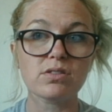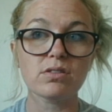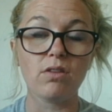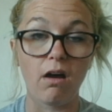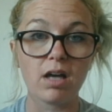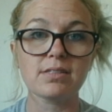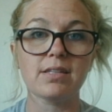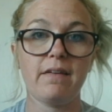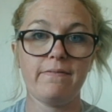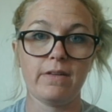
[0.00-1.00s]
lost
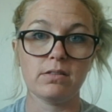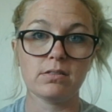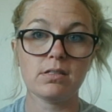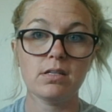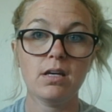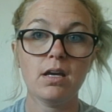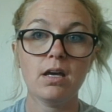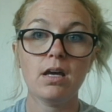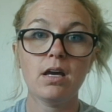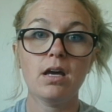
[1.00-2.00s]
and I felt
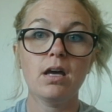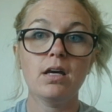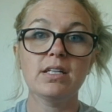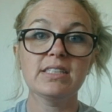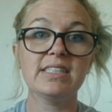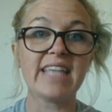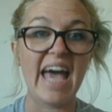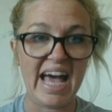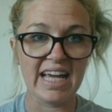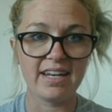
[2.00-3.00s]

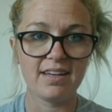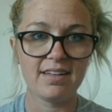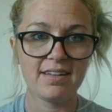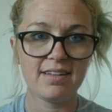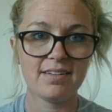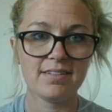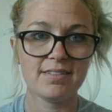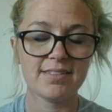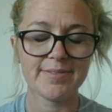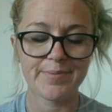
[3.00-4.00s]
sad.
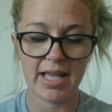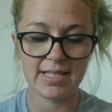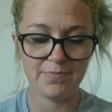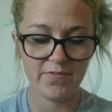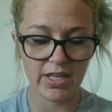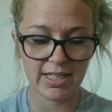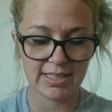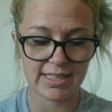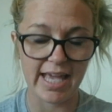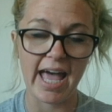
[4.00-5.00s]
And feeling
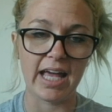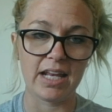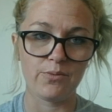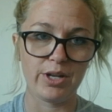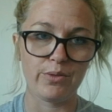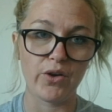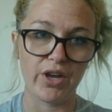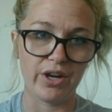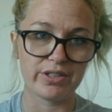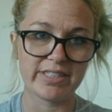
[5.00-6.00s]
sad when you look
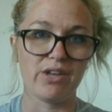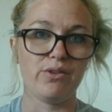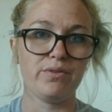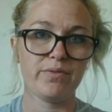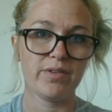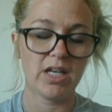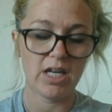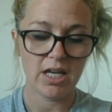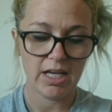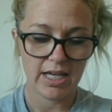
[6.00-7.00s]
at yourself
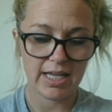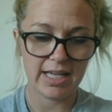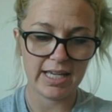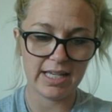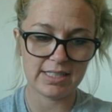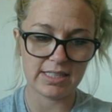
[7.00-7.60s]
is